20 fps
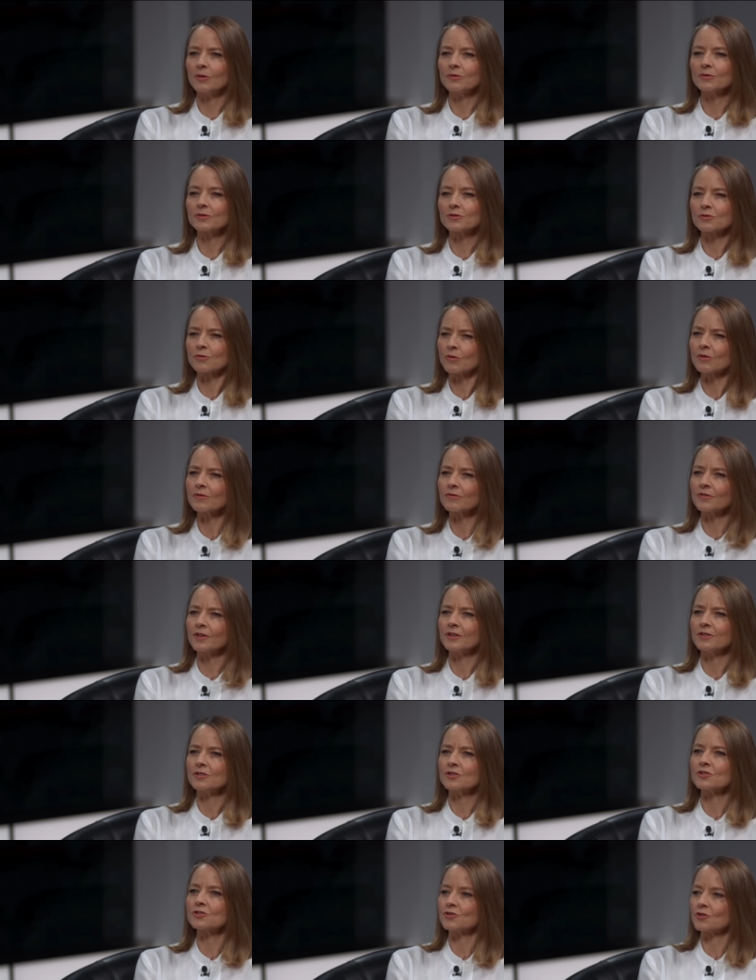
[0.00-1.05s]
a, sort of a
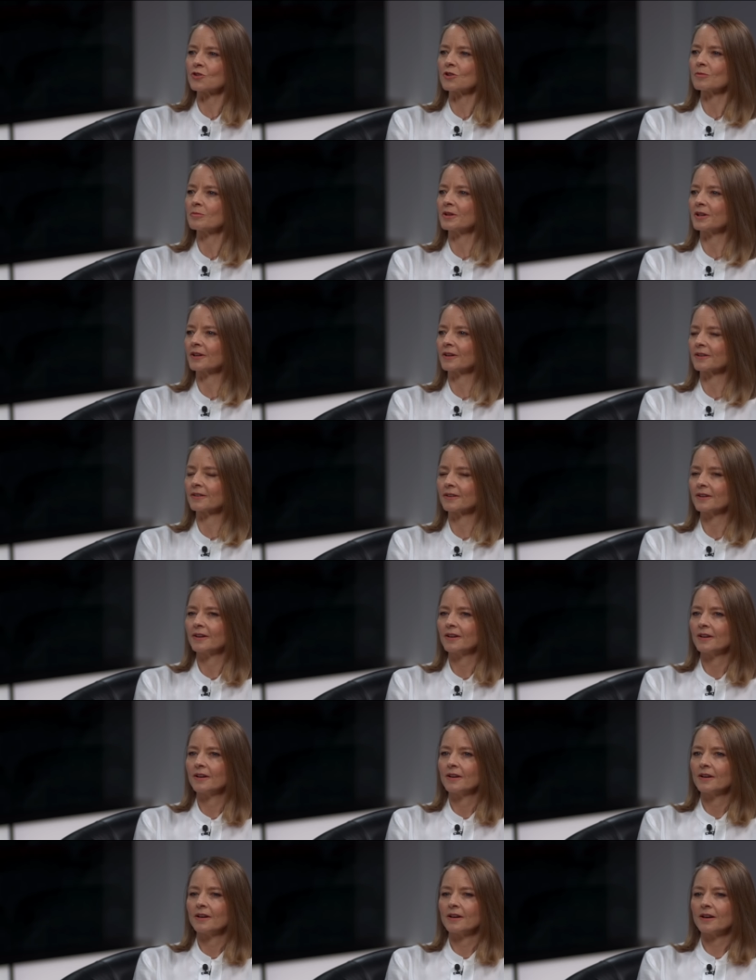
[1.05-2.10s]
disturbing
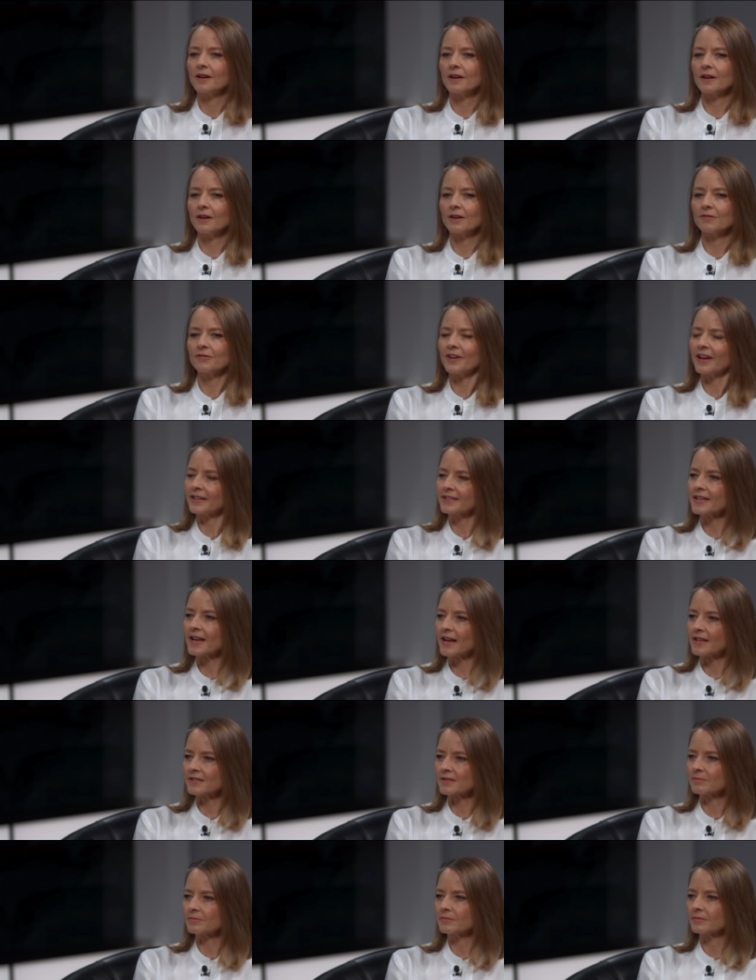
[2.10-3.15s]
uh,
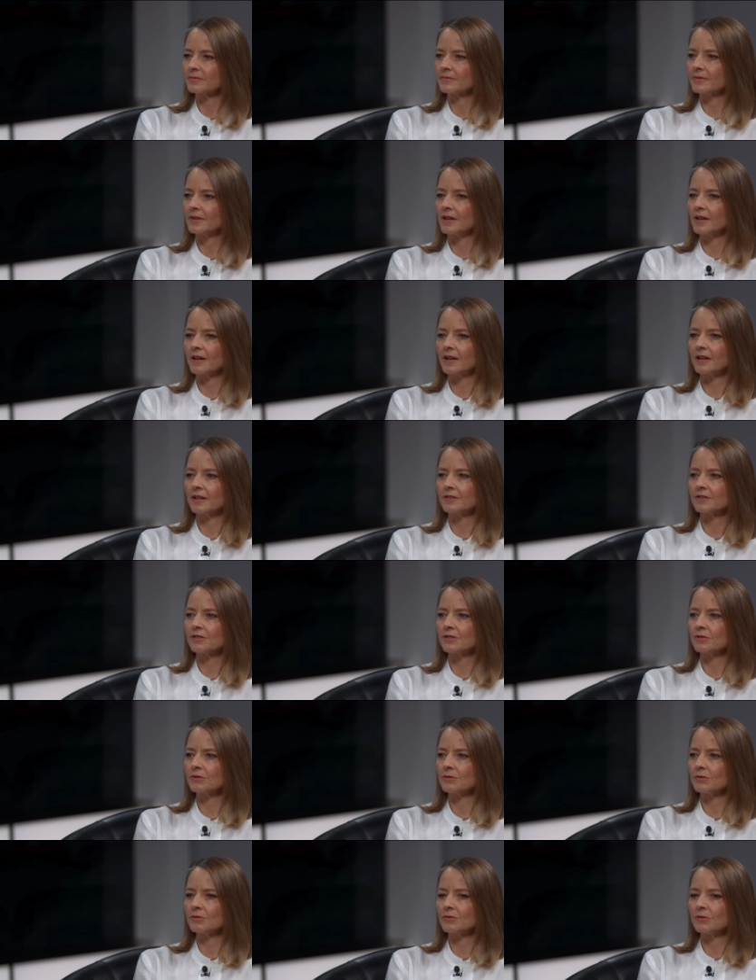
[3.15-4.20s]
phantasm yeah, uh, to a,
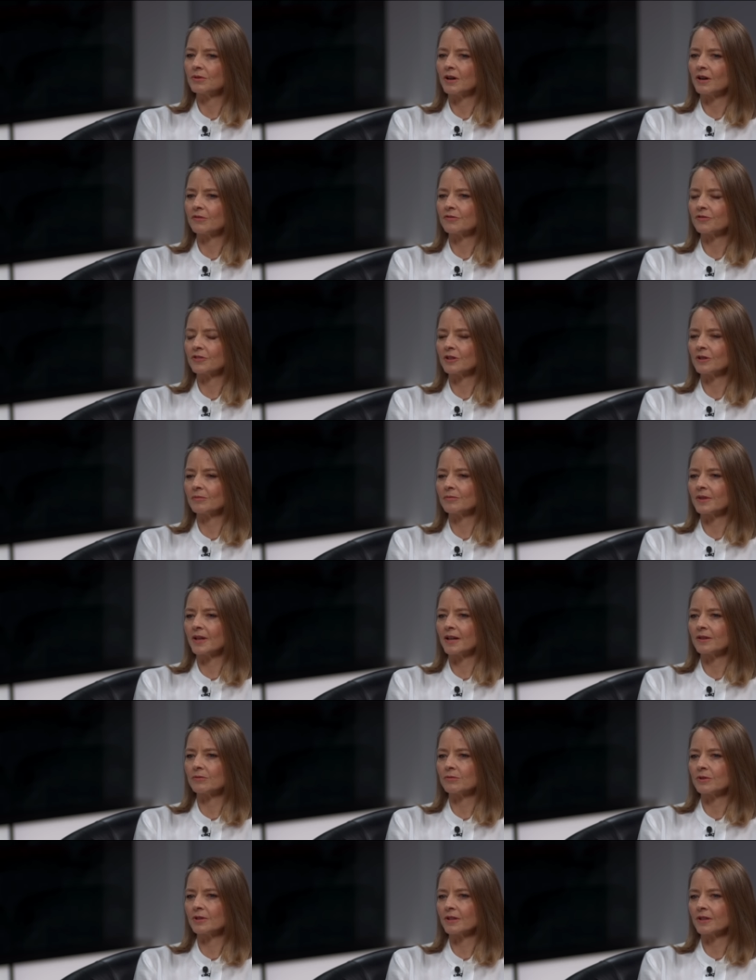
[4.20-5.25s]
happy, a film
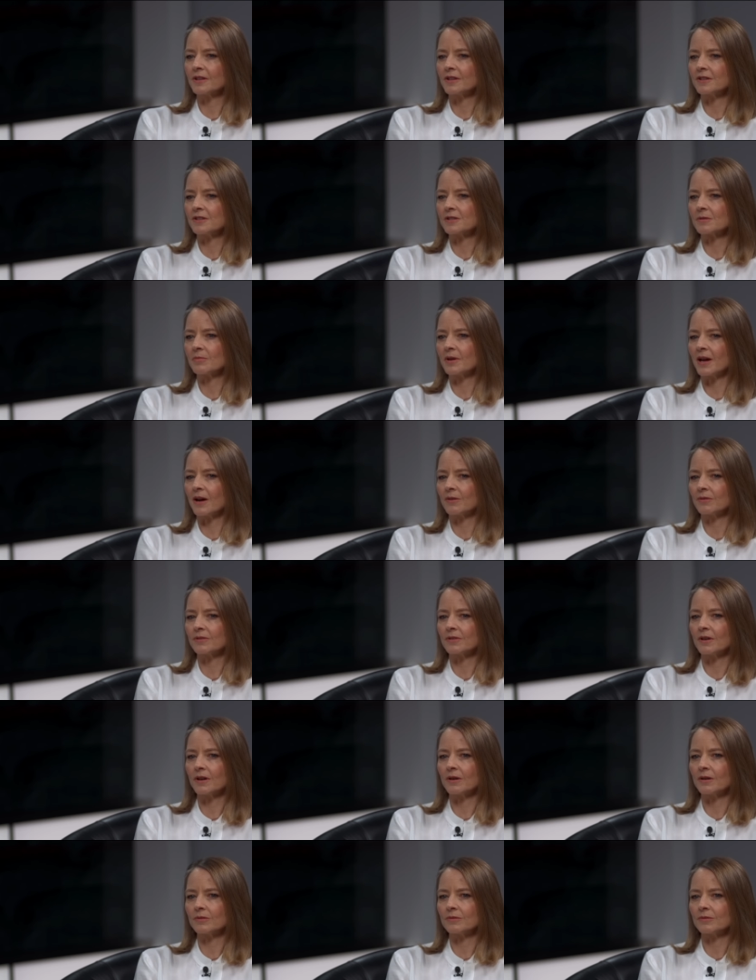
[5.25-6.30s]
that really Hollywood. is about
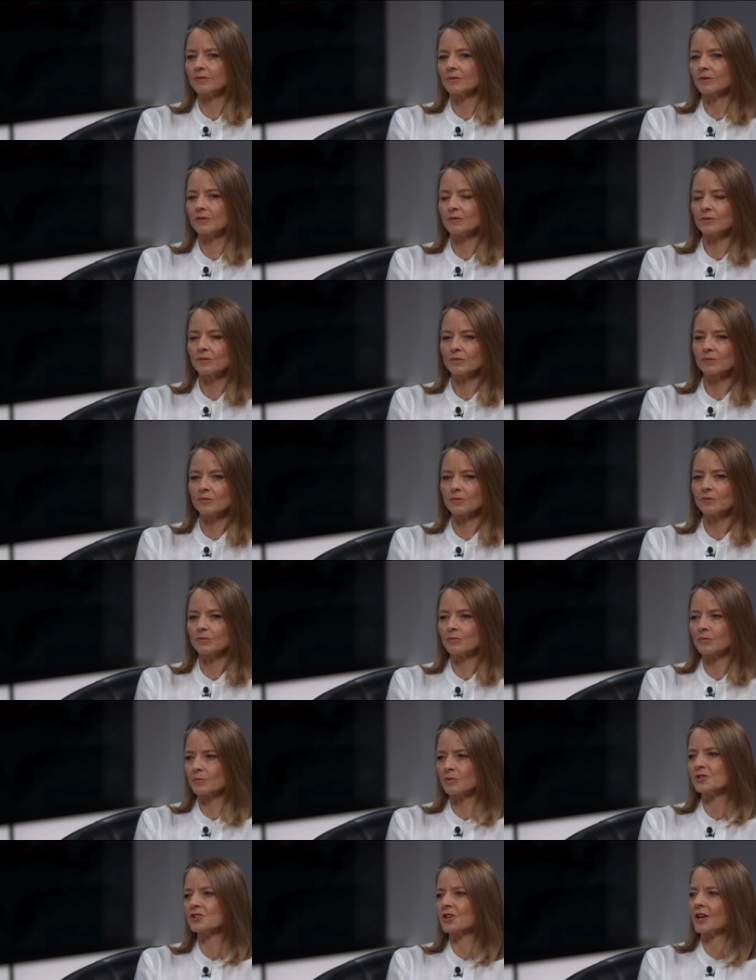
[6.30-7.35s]
uh,
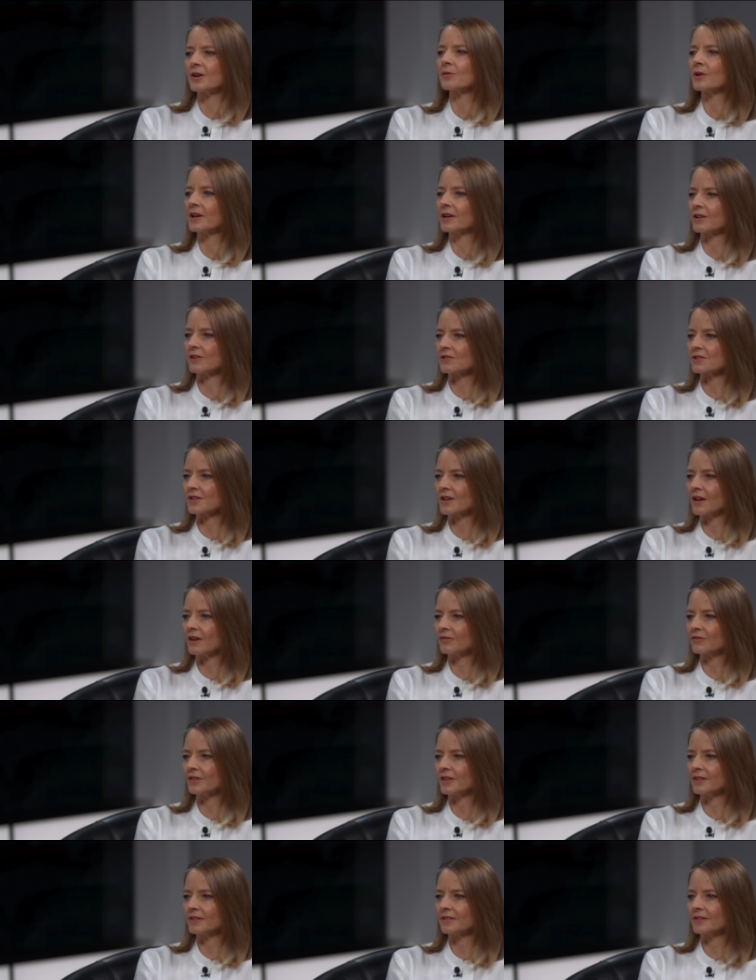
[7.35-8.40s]
regenerating
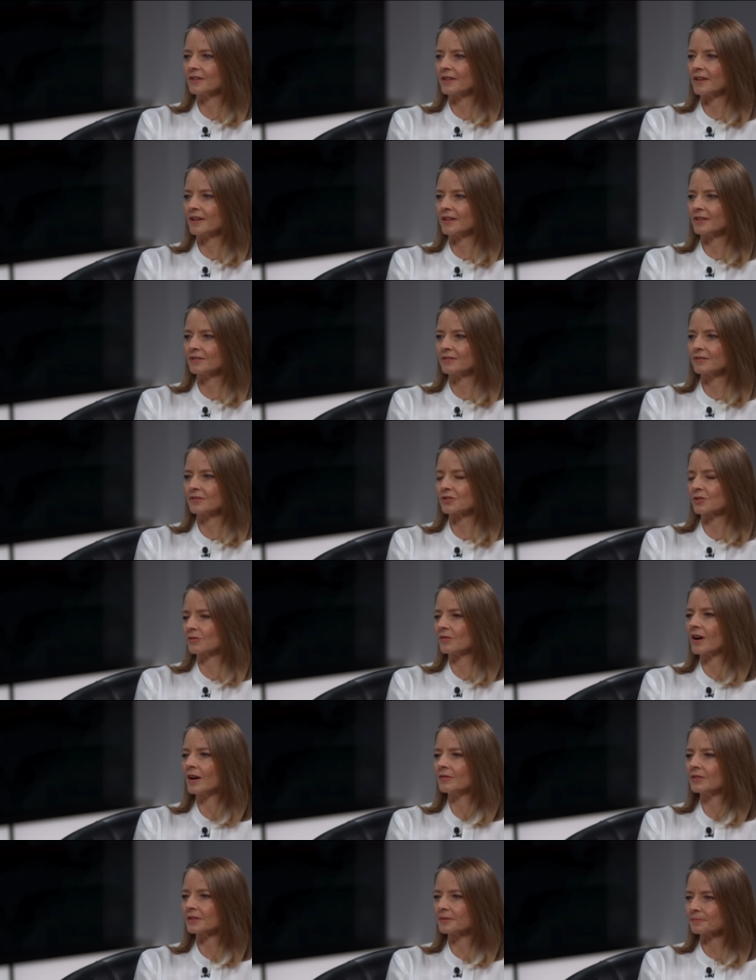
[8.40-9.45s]
yourself and, and
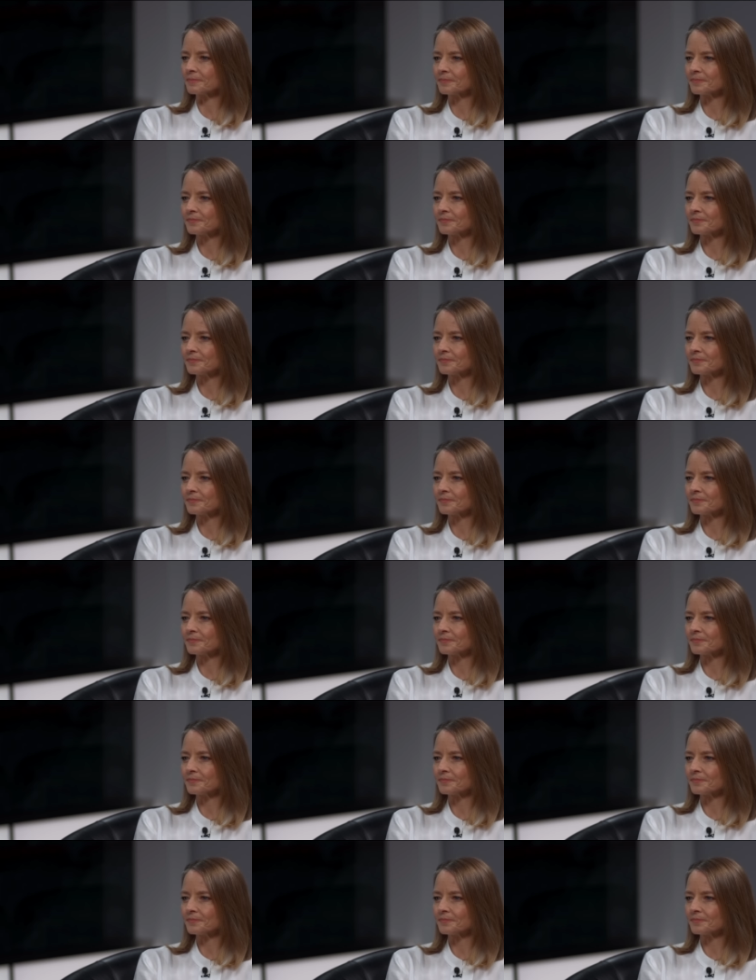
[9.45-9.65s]
surviving.